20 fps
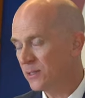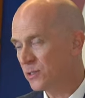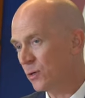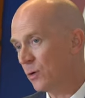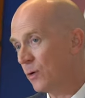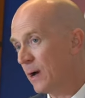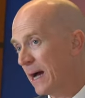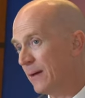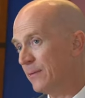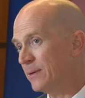
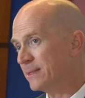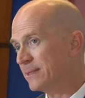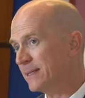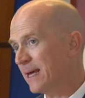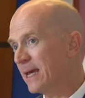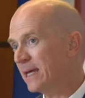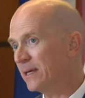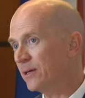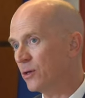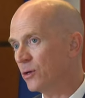so I would
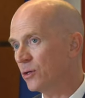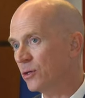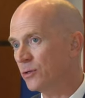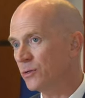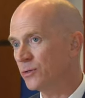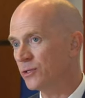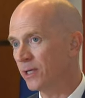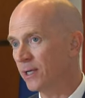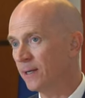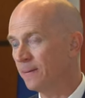say in
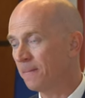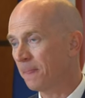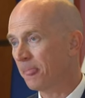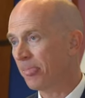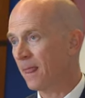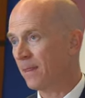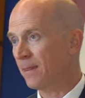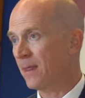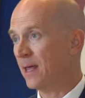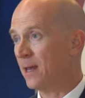conclusion
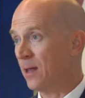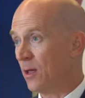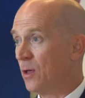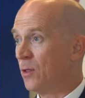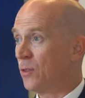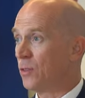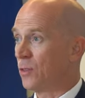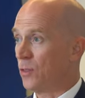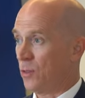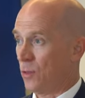that
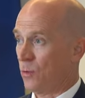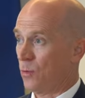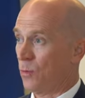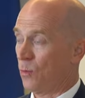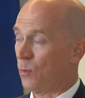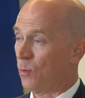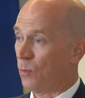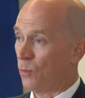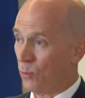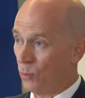
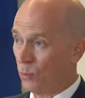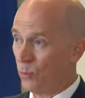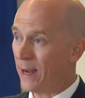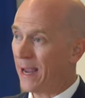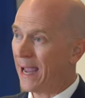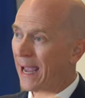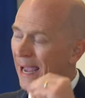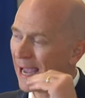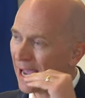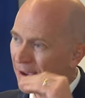we
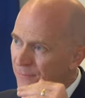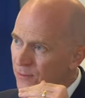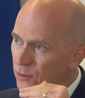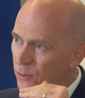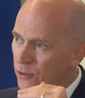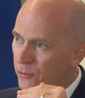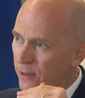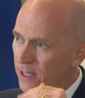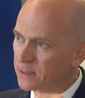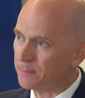have to
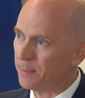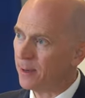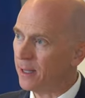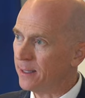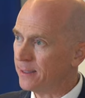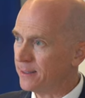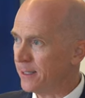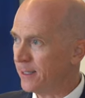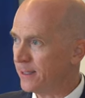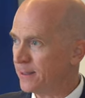address
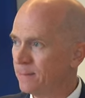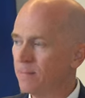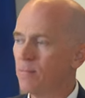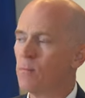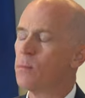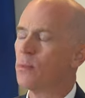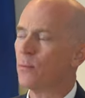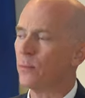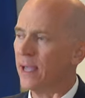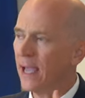politics,
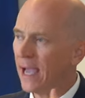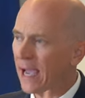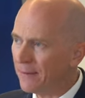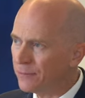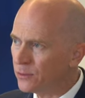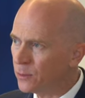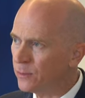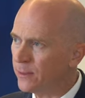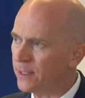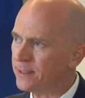we have
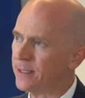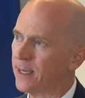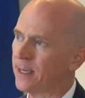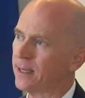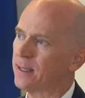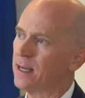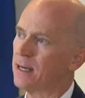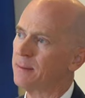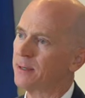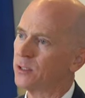to address
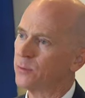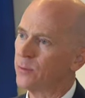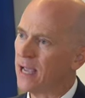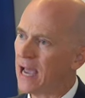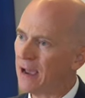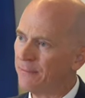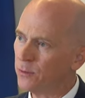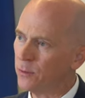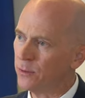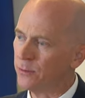economics, we
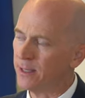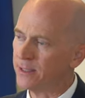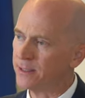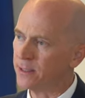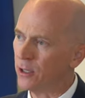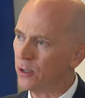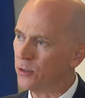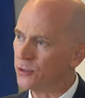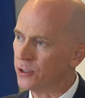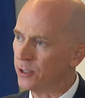have to address
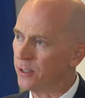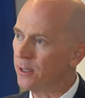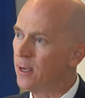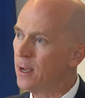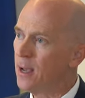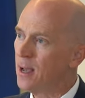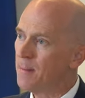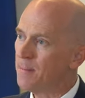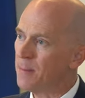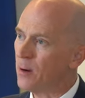culture,
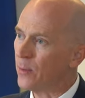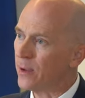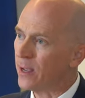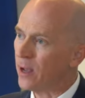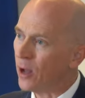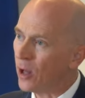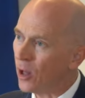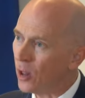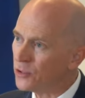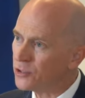but we
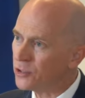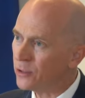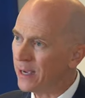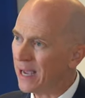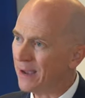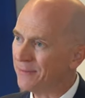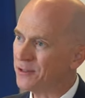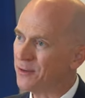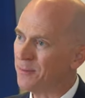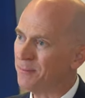also
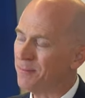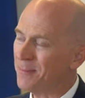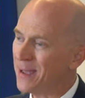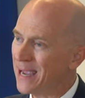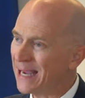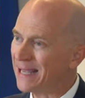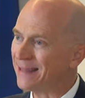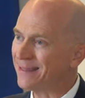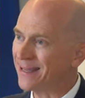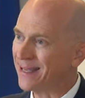have to
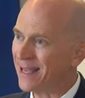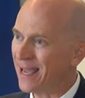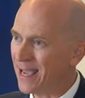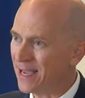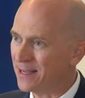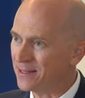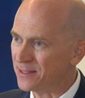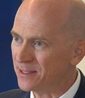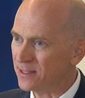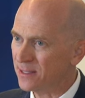make the
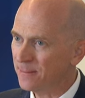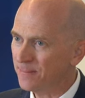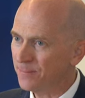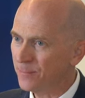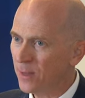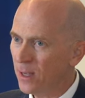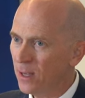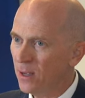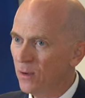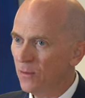case
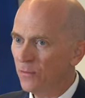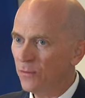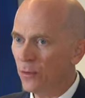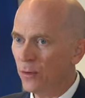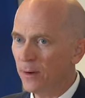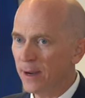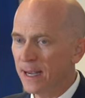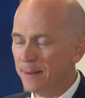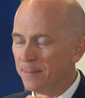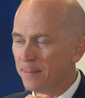
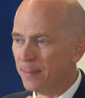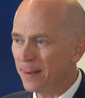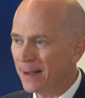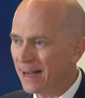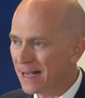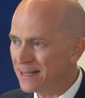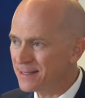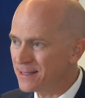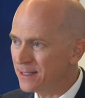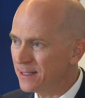for a
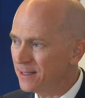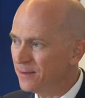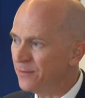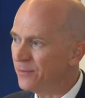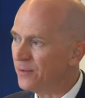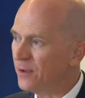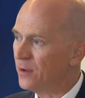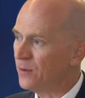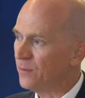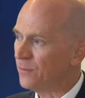
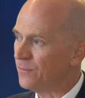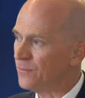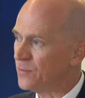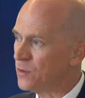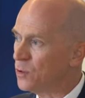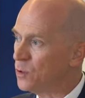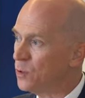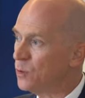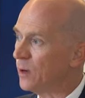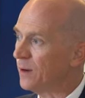positive
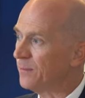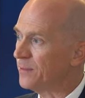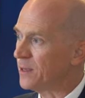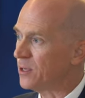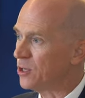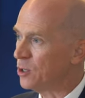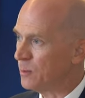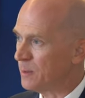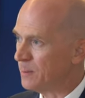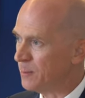view of the
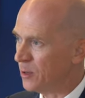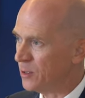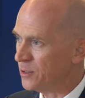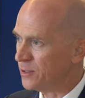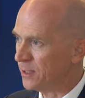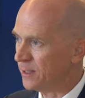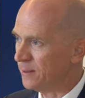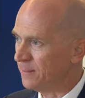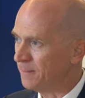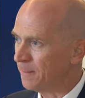human
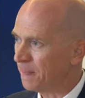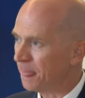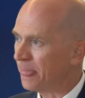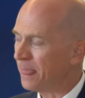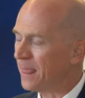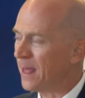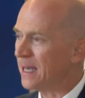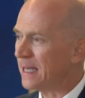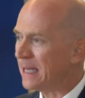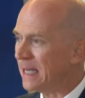person,
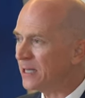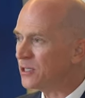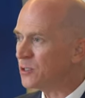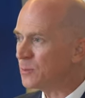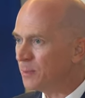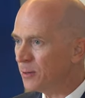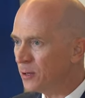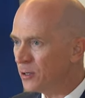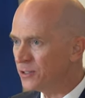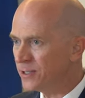that each
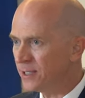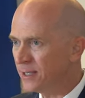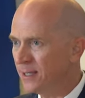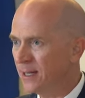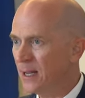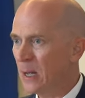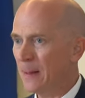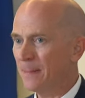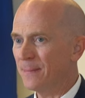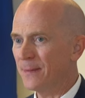person
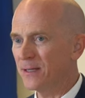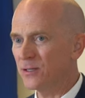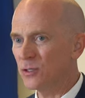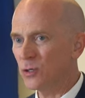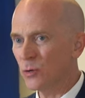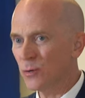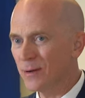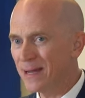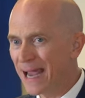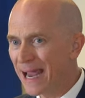is
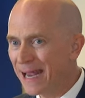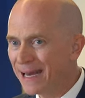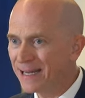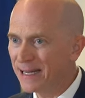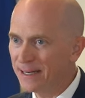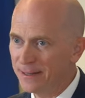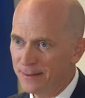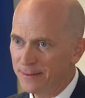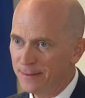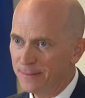created